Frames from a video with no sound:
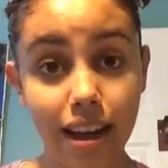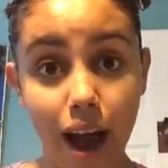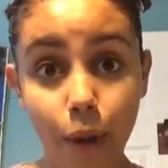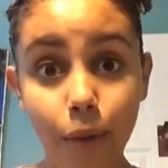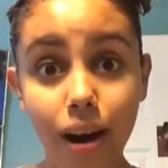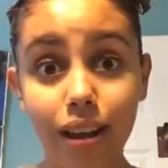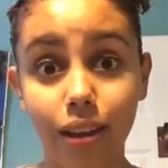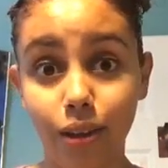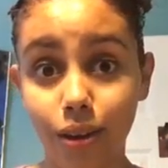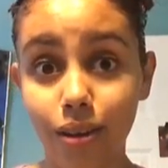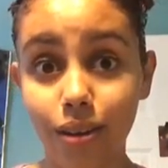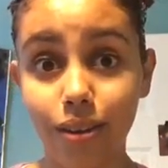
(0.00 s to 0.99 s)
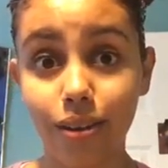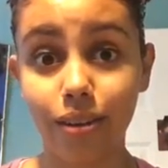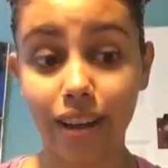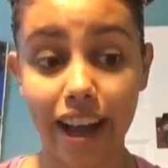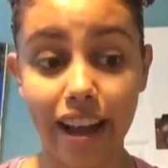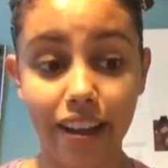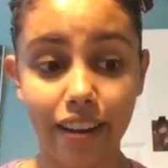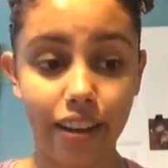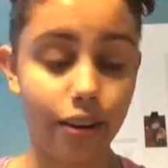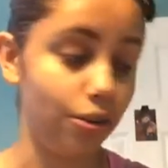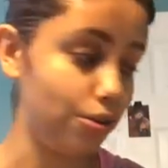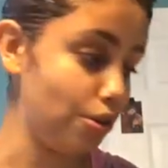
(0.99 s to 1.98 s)
I want long hair
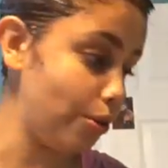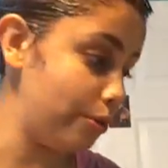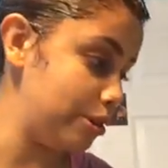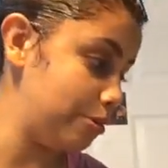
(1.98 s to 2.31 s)
that goes all the way